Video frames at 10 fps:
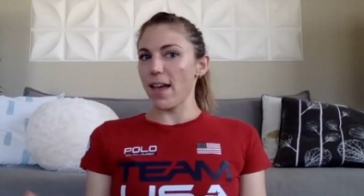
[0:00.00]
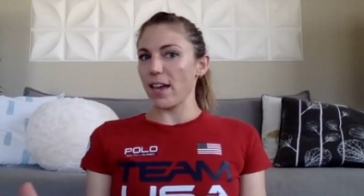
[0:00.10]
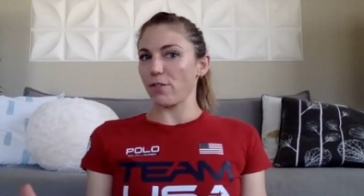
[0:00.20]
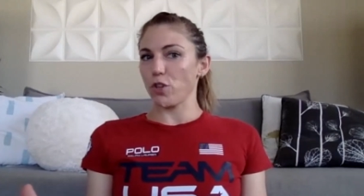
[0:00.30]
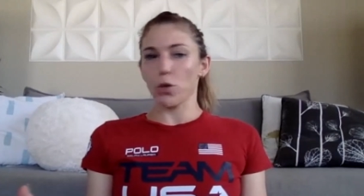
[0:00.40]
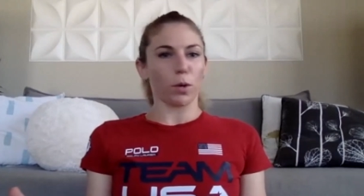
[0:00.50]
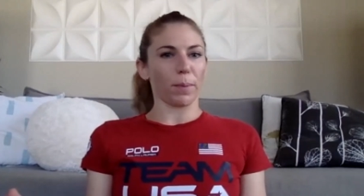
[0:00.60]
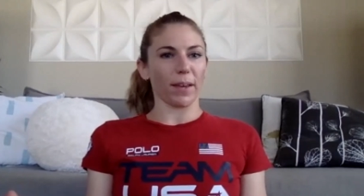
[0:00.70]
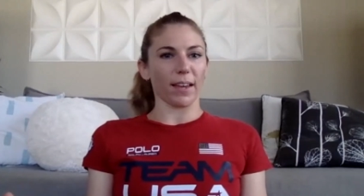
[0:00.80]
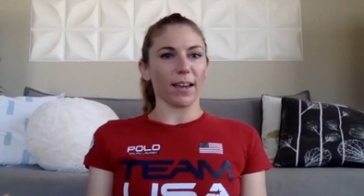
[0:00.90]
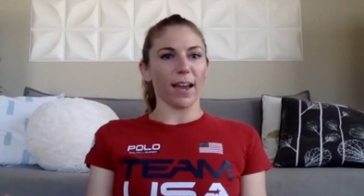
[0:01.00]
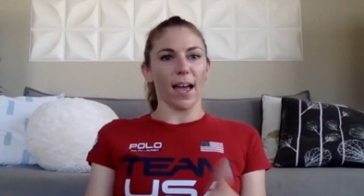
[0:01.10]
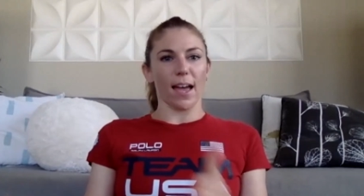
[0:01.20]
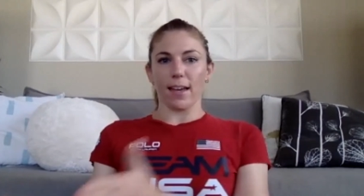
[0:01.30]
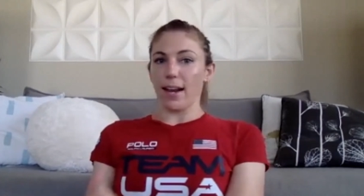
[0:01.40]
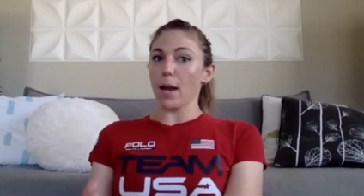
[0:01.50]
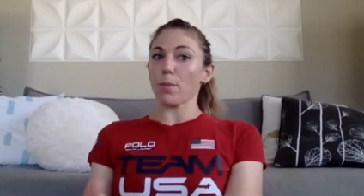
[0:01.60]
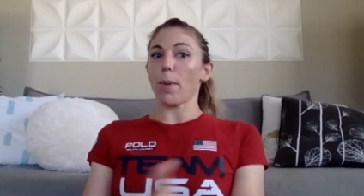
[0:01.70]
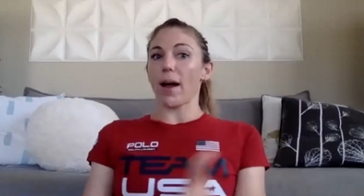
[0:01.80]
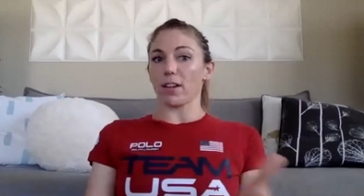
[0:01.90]
if you can be an
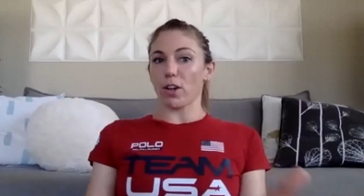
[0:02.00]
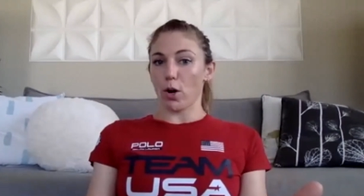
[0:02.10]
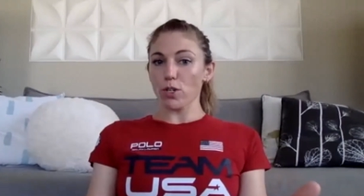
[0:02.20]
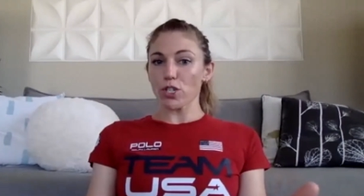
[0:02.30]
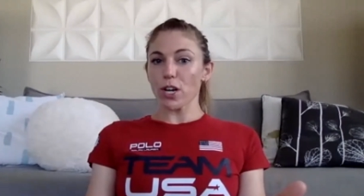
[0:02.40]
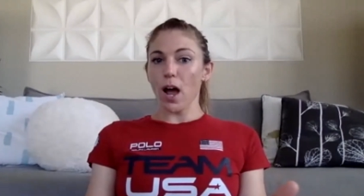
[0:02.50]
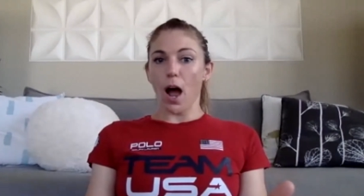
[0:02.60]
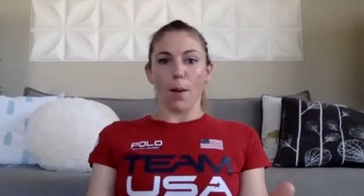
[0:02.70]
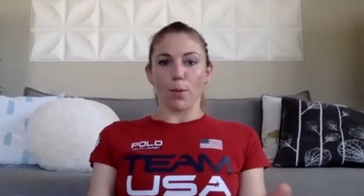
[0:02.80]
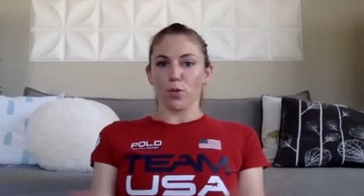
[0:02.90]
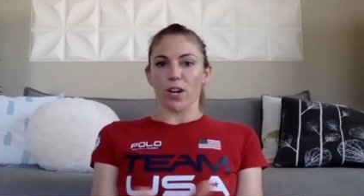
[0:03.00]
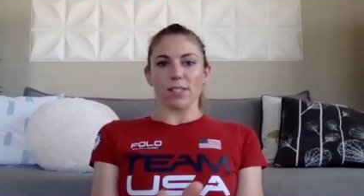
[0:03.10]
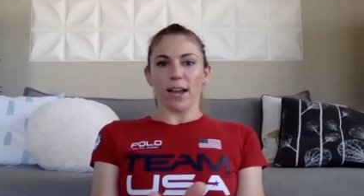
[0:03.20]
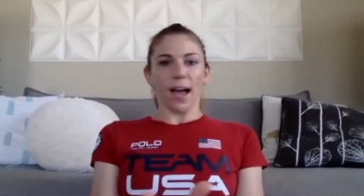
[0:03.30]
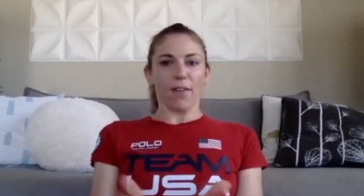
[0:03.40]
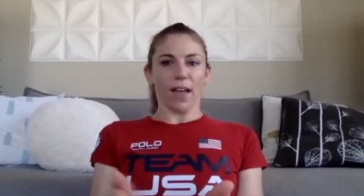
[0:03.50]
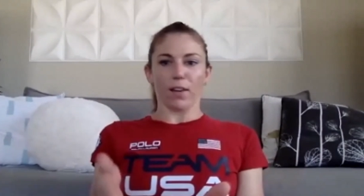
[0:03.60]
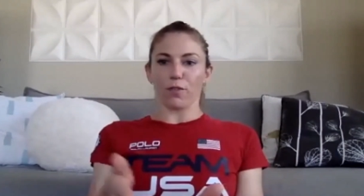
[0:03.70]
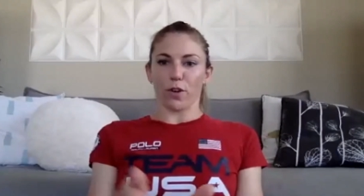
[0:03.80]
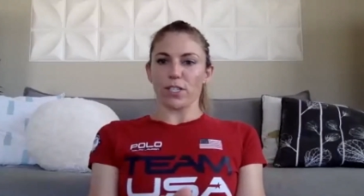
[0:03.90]
able-bodied coach who doesn't have
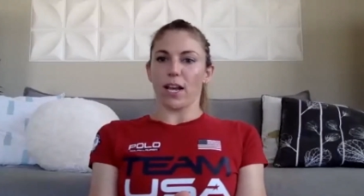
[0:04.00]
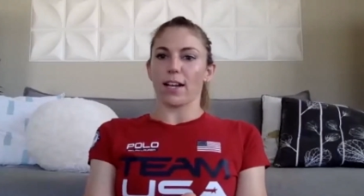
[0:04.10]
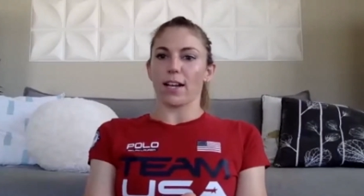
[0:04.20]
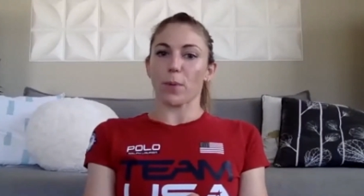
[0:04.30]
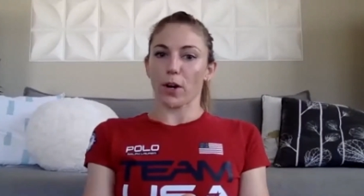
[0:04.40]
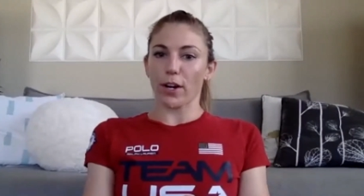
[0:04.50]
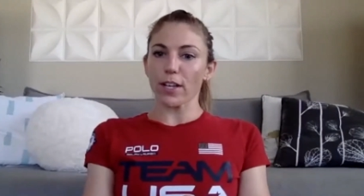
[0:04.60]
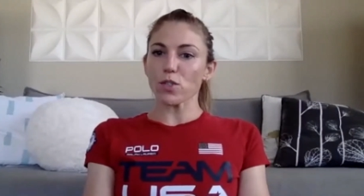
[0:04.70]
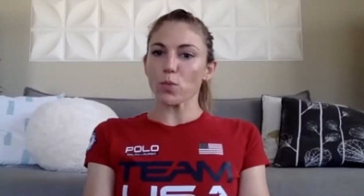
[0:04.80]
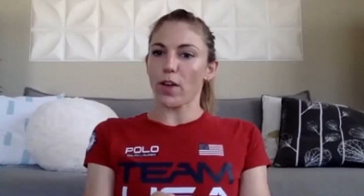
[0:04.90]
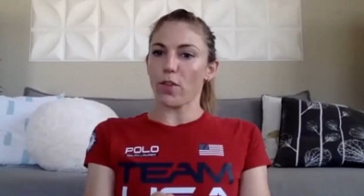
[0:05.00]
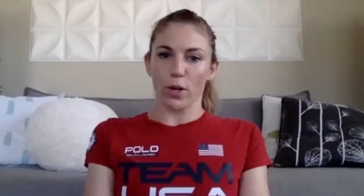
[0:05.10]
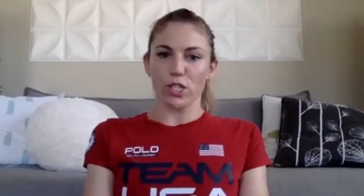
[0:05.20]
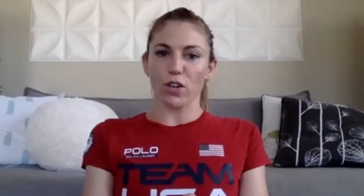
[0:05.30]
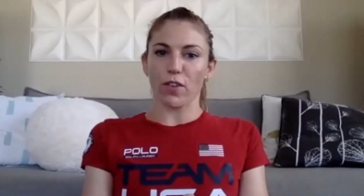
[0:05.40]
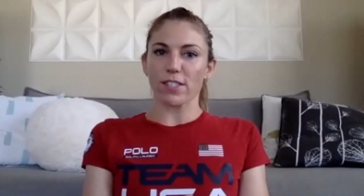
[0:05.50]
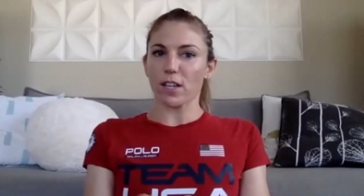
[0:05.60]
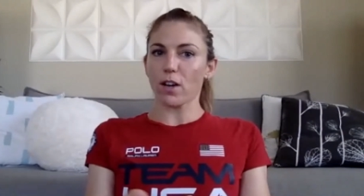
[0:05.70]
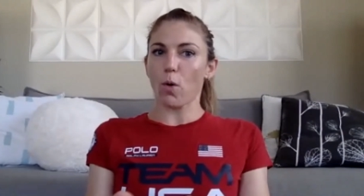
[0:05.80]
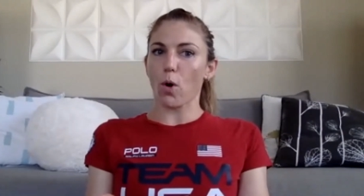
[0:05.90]
any firsthand experience with wheelchair
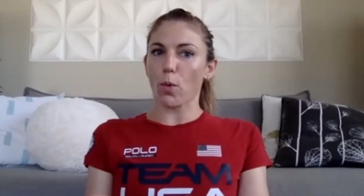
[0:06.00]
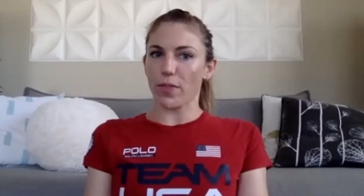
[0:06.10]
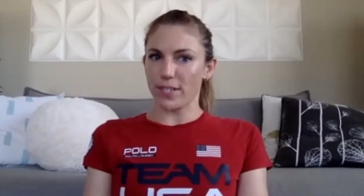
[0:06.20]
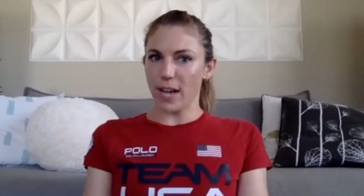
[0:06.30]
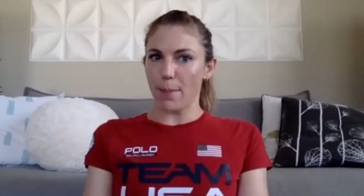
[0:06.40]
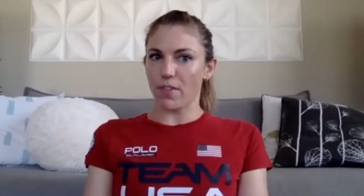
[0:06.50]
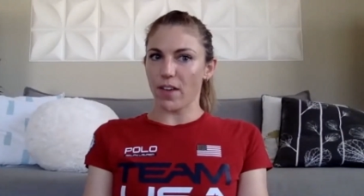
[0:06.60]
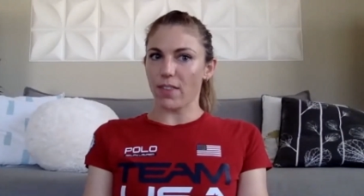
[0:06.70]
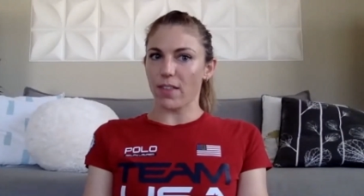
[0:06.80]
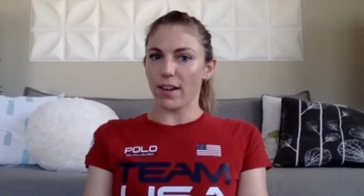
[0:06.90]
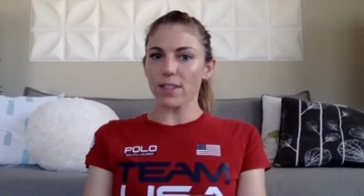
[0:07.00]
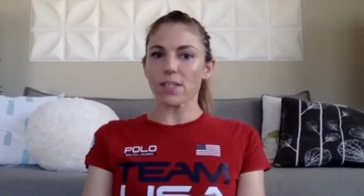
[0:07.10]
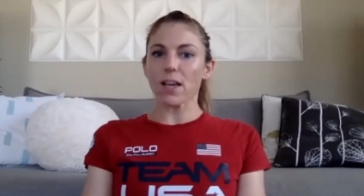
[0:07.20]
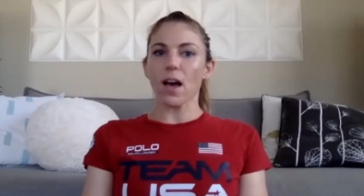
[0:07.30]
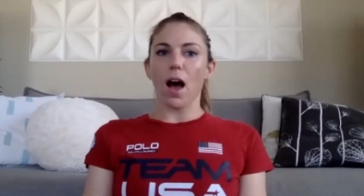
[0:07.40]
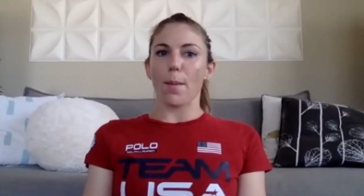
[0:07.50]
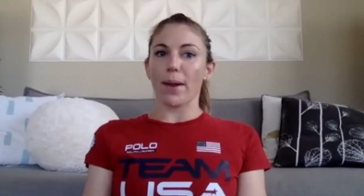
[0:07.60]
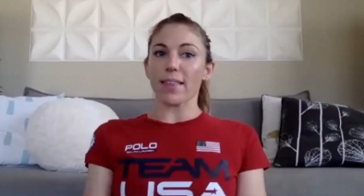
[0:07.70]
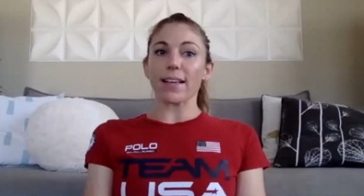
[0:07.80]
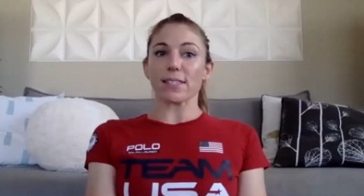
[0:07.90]
racing or with adaptive athletics, and I
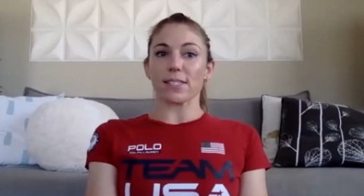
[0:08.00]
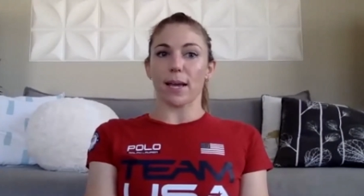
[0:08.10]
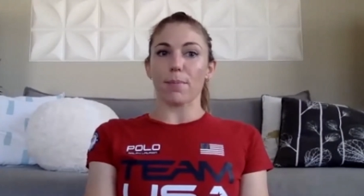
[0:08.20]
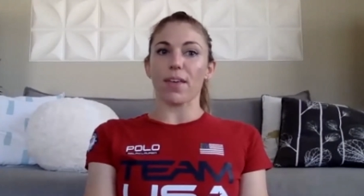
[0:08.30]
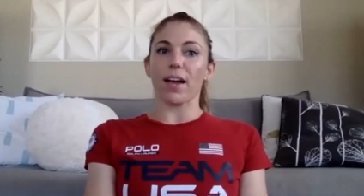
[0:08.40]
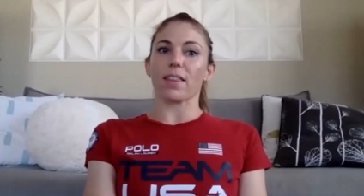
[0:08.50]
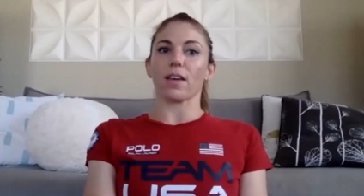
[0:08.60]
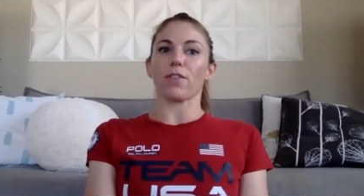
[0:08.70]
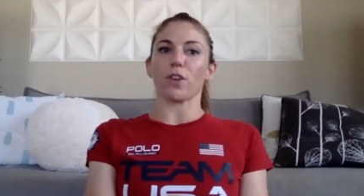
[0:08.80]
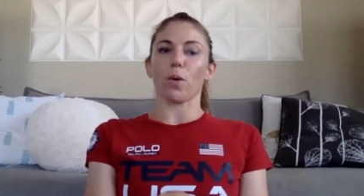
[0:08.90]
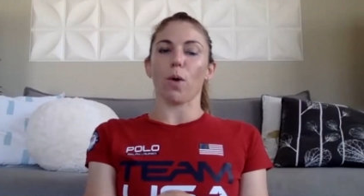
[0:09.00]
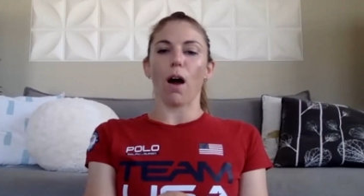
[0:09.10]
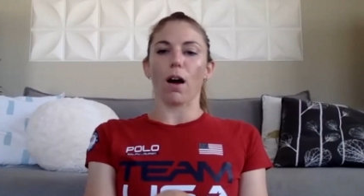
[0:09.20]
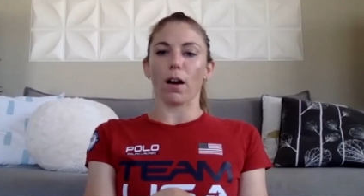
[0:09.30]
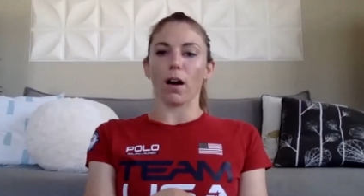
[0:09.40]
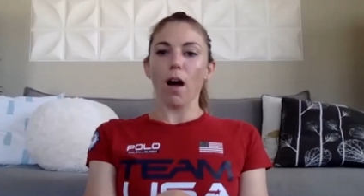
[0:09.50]
think it's the same thing. I think if you are